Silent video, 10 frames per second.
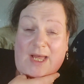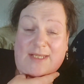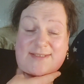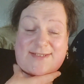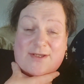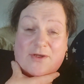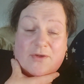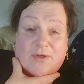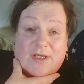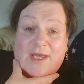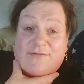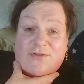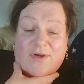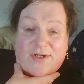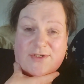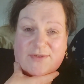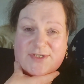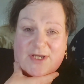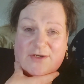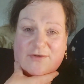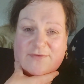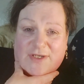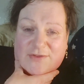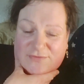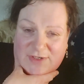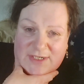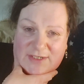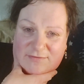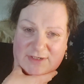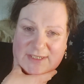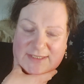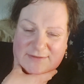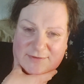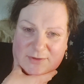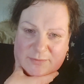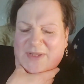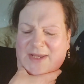And so even trying to do a sign off is really, really difficult.